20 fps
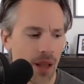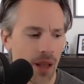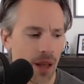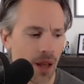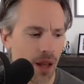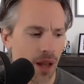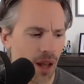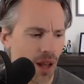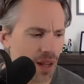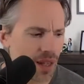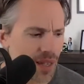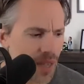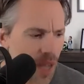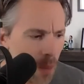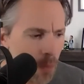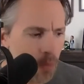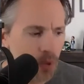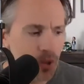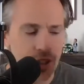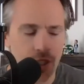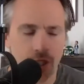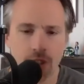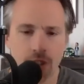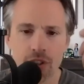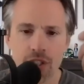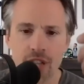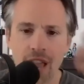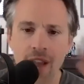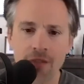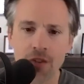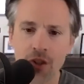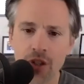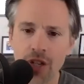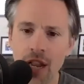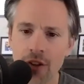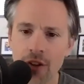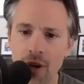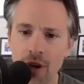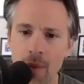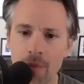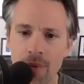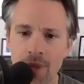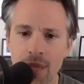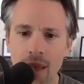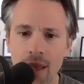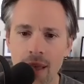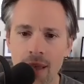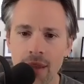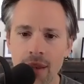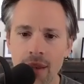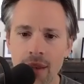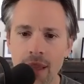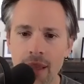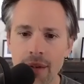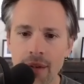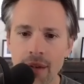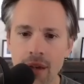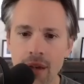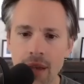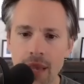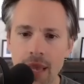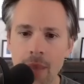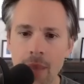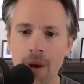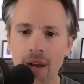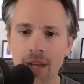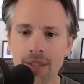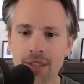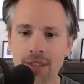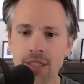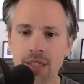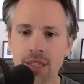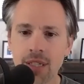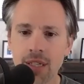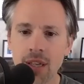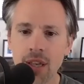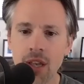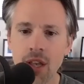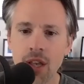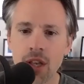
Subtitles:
a couple years after you got your MBA at MIT.